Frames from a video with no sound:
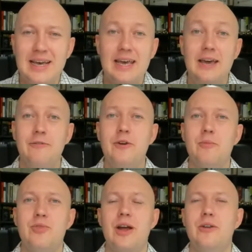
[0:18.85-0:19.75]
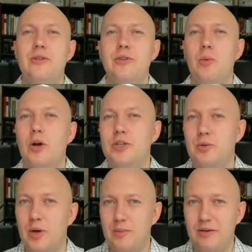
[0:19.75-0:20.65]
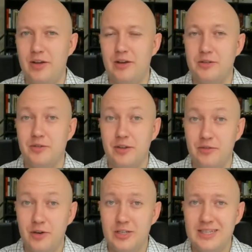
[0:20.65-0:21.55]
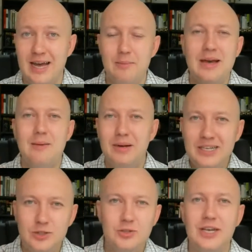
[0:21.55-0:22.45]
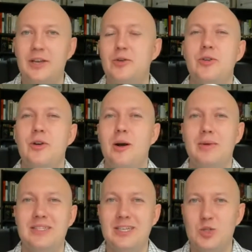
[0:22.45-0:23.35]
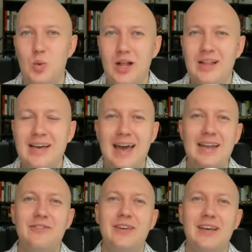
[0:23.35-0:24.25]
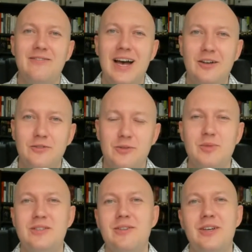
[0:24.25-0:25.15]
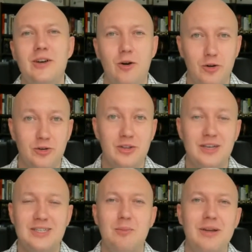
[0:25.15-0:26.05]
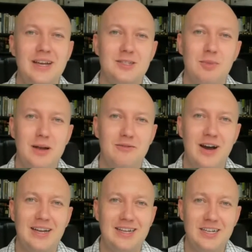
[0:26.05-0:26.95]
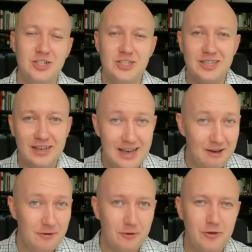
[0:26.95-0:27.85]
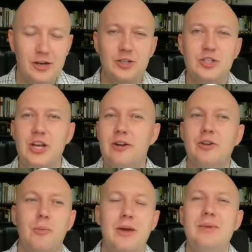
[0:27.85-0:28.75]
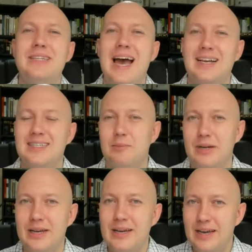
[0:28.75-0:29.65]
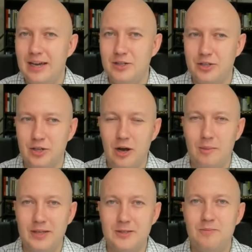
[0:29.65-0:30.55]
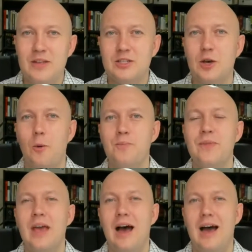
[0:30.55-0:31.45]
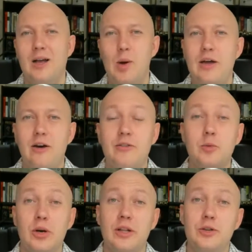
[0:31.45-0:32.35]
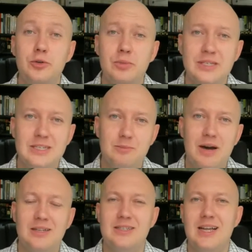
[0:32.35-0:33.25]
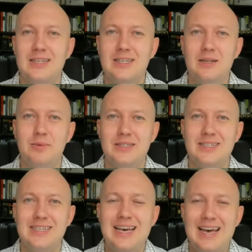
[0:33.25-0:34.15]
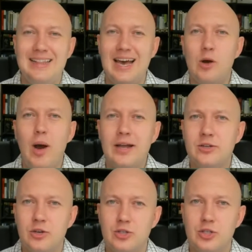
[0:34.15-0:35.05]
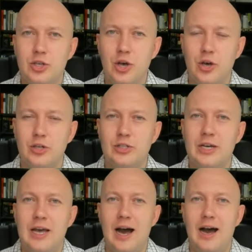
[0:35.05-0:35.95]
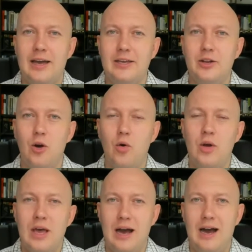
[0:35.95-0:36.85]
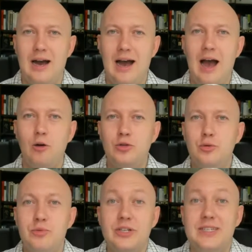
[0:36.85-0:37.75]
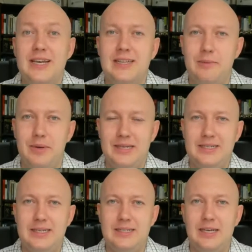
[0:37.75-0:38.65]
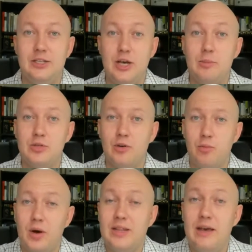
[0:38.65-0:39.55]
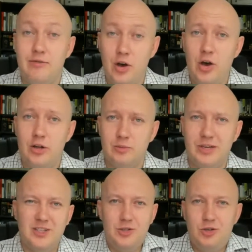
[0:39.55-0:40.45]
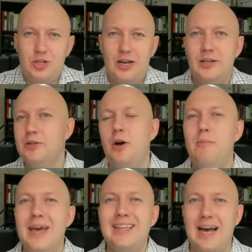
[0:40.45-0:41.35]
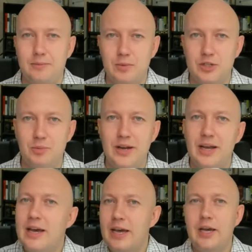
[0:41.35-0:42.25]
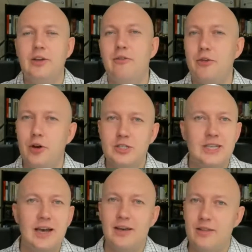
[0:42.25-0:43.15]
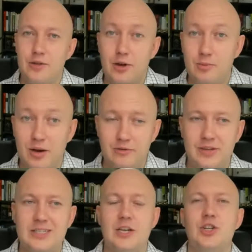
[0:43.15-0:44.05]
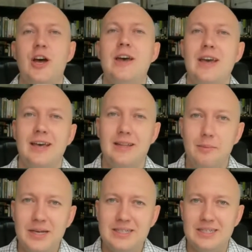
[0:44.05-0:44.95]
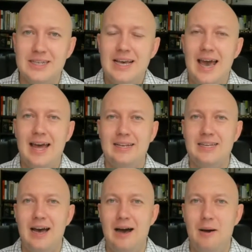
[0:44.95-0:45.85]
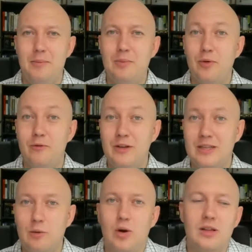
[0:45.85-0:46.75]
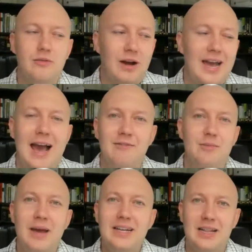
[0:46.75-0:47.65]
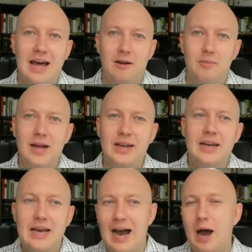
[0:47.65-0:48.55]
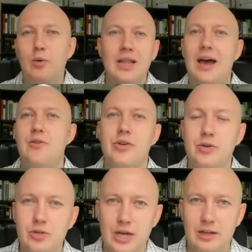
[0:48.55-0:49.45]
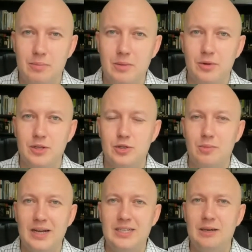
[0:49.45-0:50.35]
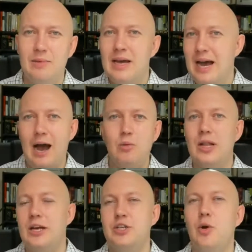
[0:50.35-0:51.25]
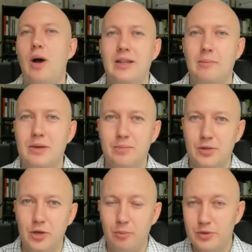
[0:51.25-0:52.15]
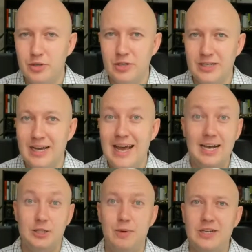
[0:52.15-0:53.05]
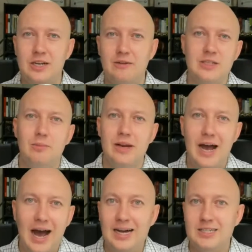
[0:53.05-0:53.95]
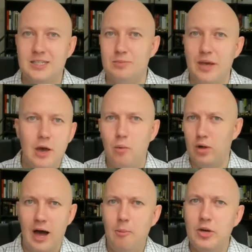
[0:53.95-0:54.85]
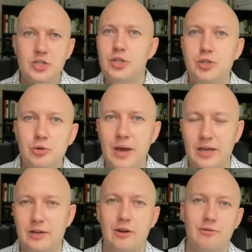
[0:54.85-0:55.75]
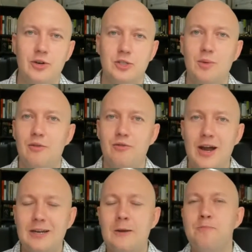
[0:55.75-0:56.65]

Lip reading: If you're brand new, if you're watching one of my videos for the first time, please do say new in the comments as well. And if you get value from this video or you think somebody else might find it interesting, feel free to share it or maybe tag somebody into the comments. So quite often when a new business partner starts in the business, they're quite concerned, how to present the business in terms of what they've earned, because usually you don't make that much money in your first, second, third month, etc. in the business. And people feel that, well, if I haven't made a lot of money, how will I recruit other people into my team? How will I show other people the opportunity? Especially if somebody asks me, well, how much did you make in your first month, right?